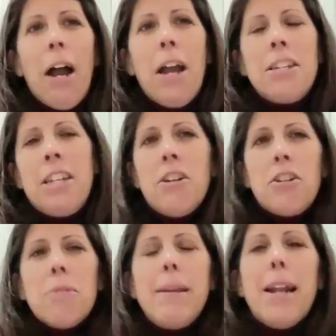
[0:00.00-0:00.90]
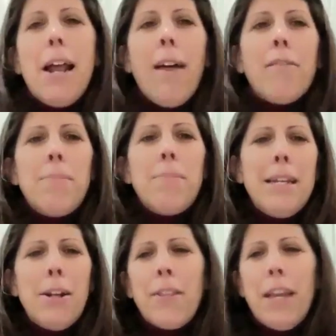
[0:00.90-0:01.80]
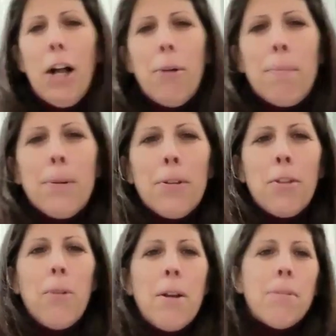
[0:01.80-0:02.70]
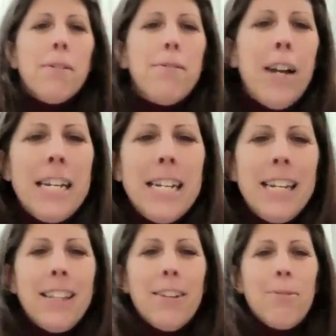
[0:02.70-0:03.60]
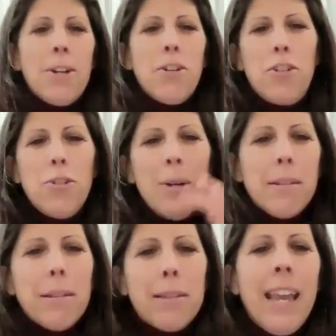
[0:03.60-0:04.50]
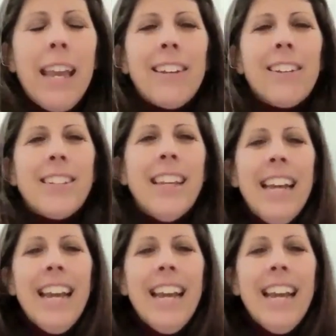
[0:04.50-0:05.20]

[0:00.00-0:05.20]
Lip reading: I tend to be, and I love to be, the helper, the one providing, the one doing the things.